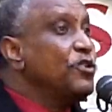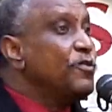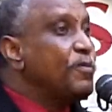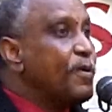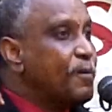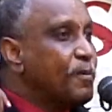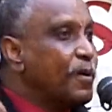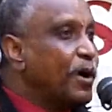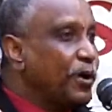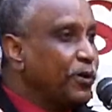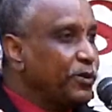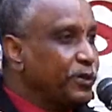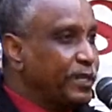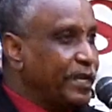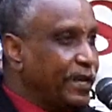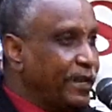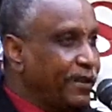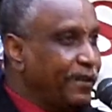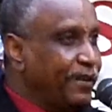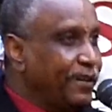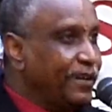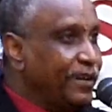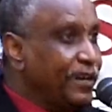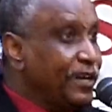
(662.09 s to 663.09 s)
Nuba Mountain.
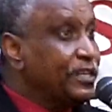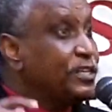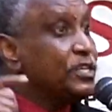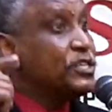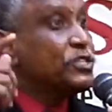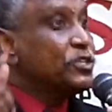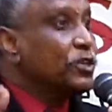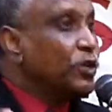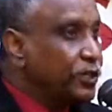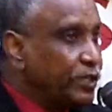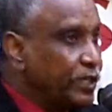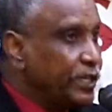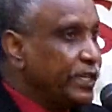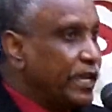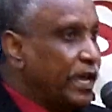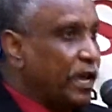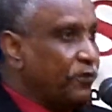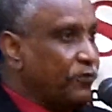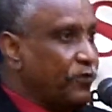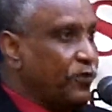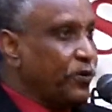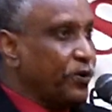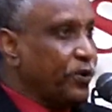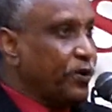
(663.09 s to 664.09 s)
It is not in
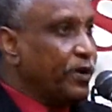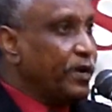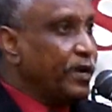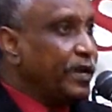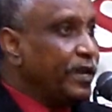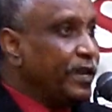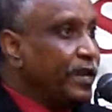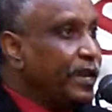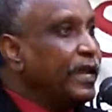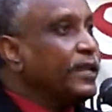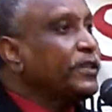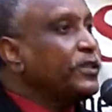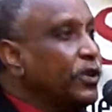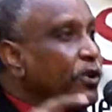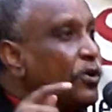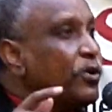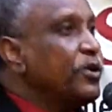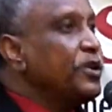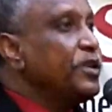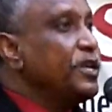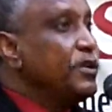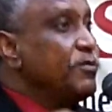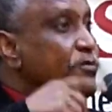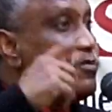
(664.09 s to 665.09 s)
Darfur. Later
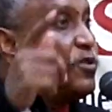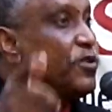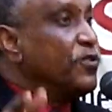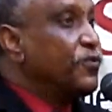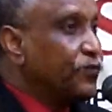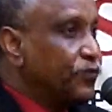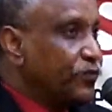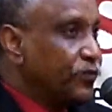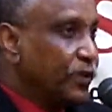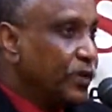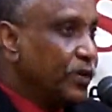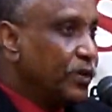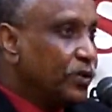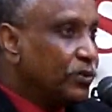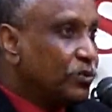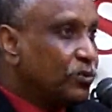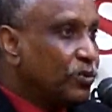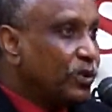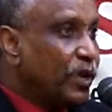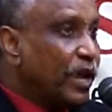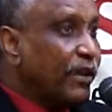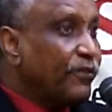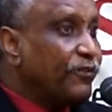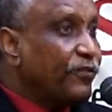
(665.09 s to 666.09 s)
on, he moved
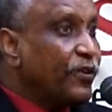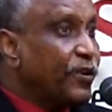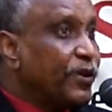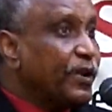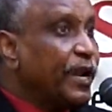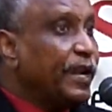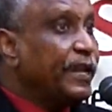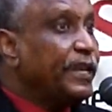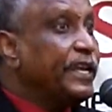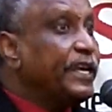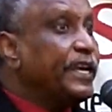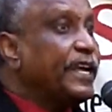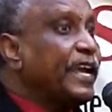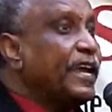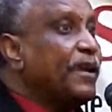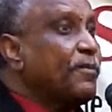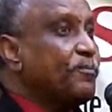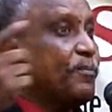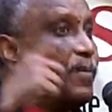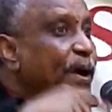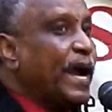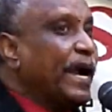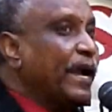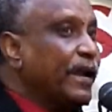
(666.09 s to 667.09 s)
to Darfur and he came
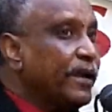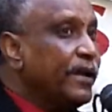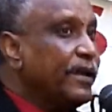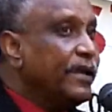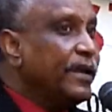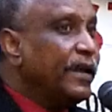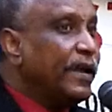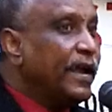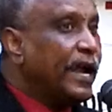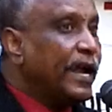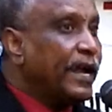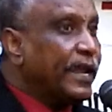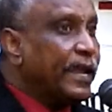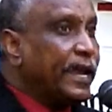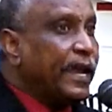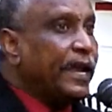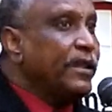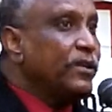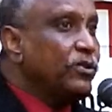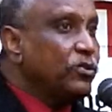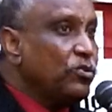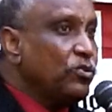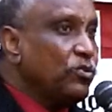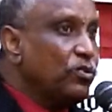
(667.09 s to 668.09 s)
back
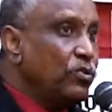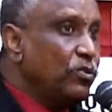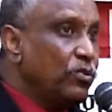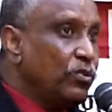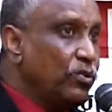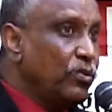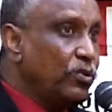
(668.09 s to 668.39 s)
again to